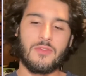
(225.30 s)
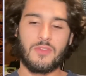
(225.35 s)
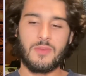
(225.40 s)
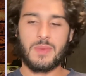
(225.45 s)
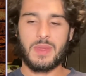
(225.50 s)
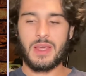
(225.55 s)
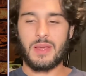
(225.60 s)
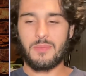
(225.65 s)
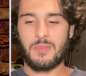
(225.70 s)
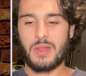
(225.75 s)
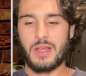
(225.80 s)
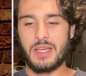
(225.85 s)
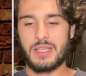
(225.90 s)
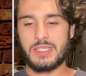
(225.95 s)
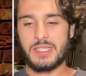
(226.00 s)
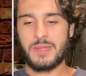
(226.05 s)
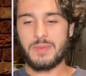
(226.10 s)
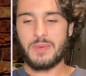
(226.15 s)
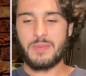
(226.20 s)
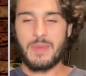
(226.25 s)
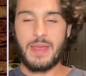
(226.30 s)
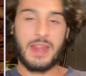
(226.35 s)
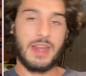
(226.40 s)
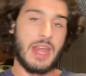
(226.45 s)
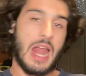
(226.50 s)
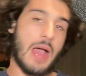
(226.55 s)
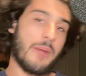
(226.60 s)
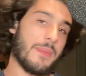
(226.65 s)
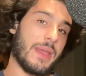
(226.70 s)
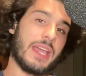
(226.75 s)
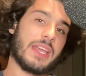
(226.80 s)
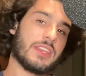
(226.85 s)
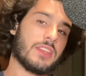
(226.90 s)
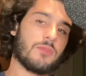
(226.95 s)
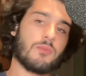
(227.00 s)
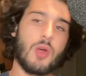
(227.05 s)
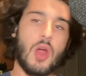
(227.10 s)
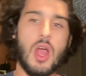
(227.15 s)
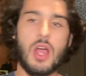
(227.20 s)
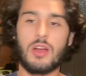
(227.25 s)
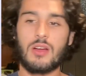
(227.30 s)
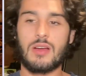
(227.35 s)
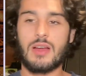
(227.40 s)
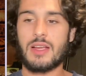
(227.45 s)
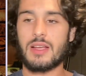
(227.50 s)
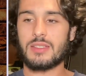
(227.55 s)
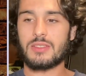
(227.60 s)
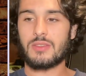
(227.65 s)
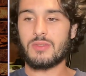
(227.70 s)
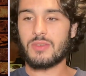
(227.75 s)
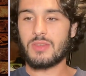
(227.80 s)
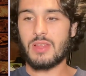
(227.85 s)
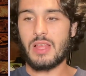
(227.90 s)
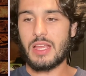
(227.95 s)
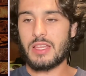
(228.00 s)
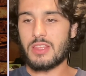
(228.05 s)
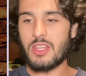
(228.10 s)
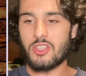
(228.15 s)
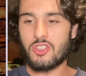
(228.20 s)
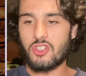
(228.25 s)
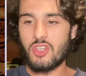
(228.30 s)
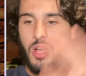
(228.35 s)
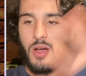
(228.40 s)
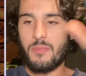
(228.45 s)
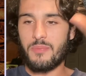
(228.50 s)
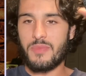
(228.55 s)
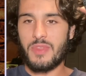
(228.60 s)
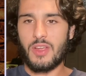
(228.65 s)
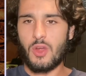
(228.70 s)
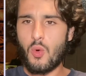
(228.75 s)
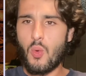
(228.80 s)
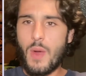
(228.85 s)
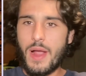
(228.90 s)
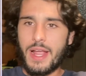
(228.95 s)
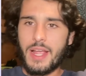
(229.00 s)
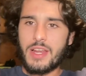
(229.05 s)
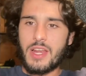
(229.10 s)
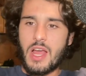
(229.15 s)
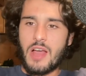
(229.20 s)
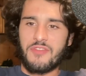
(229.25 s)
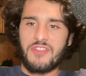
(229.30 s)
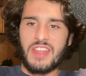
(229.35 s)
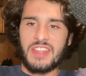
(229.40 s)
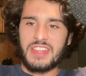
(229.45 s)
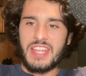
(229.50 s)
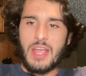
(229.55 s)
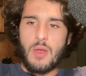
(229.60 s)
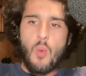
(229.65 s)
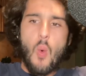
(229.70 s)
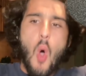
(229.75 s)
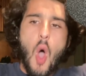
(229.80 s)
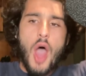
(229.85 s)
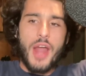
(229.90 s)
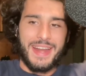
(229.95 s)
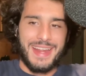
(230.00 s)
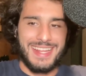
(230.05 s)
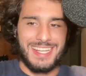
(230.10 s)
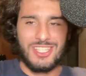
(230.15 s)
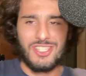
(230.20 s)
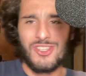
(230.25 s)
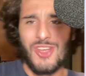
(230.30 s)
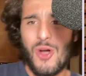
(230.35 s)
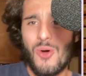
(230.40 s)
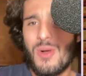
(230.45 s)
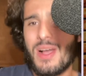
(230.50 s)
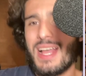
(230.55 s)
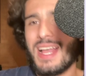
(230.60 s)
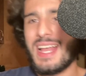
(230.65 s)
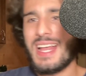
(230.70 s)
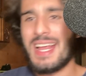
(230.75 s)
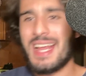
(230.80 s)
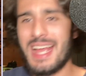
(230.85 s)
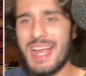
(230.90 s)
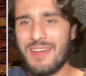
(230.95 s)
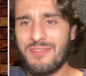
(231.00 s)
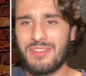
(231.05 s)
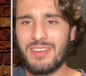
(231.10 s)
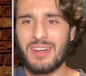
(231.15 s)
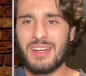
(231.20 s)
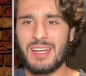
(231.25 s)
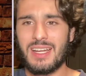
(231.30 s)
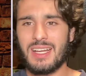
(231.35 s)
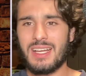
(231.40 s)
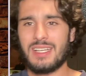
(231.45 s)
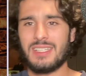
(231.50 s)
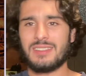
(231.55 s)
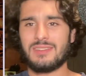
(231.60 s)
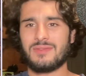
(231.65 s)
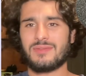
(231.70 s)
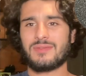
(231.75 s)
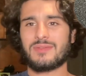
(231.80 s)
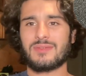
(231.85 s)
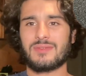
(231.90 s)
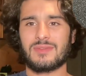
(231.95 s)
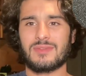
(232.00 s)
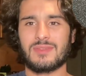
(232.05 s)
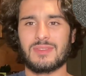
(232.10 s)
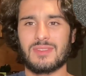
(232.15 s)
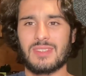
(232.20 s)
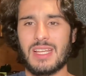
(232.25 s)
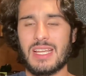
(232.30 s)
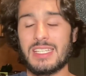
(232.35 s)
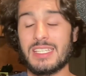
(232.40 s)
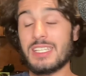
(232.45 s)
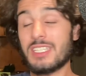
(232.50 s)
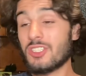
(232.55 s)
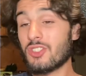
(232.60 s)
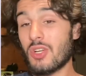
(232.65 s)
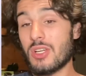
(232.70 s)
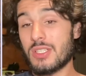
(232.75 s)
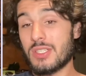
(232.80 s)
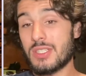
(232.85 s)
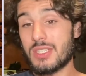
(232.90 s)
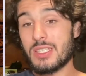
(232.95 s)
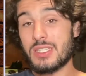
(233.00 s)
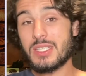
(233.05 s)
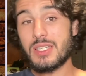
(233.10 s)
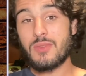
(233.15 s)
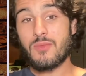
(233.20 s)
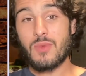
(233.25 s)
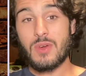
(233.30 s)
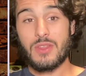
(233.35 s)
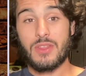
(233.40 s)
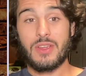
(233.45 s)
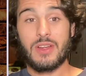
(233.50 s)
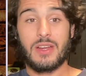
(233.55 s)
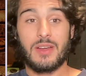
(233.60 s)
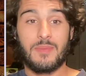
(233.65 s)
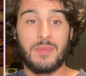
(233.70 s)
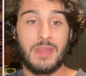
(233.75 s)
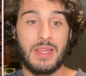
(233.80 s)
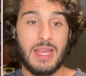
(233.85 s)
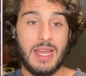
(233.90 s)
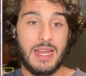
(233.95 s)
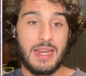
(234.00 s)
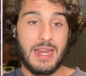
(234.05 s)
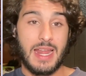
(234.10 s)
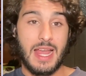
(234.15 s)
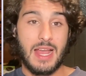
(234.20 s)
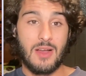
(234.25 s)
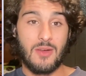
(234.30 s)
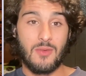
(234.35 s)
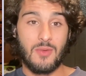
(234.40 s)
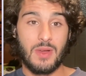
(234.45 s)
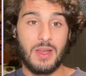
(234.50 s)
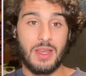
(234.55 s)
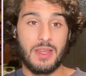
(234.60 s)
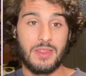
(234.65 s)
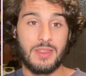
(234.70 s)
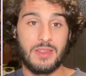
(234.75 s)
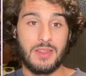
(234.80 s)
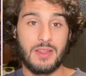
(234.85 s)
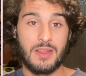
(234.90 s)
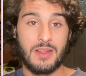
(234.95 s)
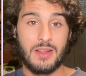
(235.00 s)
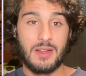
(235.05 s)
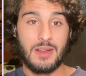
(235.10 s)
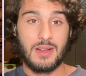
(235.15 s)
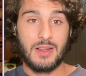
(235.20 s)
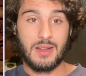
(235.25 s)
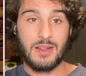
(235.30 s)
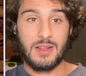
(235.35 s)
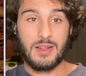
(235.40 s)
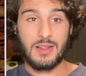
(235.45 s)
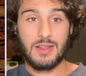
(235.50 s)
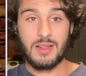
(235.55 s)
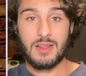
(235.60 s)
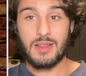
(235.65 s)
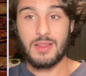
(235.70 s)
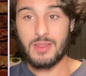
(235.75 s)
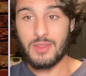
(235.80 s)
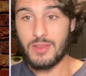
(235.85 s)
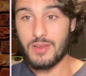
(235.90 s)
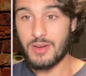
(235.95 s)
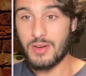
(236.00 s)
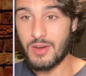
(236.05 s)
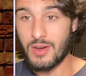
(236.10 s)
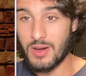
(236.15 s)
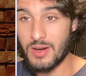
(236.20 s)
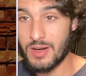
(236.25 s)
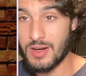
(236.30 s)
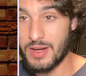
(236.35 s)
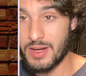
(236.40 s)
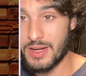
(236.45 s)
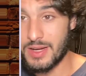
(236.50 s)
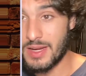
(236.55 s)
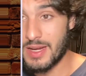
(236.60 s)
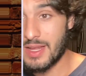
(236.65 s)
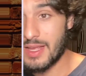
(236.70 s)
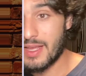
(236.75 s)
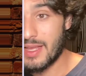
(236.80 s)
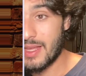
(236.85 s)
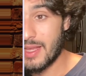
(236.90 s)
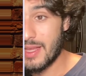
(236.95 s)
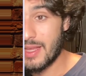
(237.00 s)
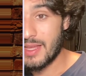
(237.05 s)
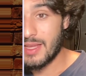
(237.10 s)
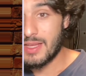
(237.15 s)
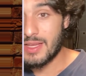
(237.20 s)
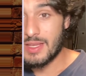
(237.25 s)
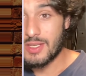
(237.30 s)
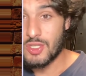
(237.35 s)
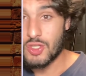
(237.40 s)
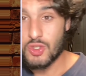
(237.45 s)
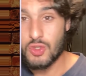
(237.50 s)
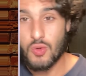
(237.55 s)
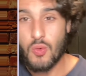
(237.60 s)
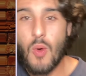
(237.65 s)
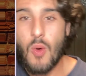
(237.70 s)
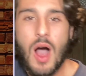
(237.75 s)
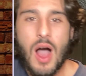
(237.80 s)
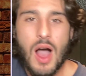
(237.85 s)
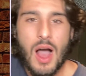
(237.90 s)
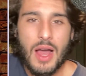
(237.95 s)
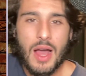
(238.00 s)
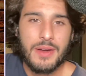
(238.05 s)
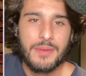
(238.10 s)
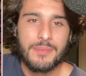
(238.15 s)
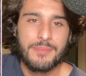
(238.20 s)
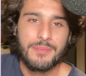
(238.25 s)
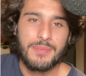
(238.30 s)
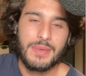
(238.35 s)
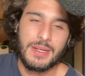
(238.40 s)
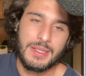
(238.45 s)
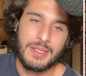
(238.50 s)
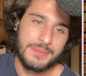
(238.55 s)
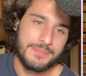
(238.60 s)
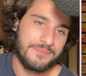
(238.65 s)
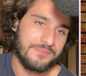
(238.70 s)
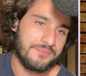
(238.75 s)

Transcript: for being a play-in team and not making the progress or like the jump quick enough that they wanted. So if they're gonna it's interesting to see where they're going to be at now with their current squad. But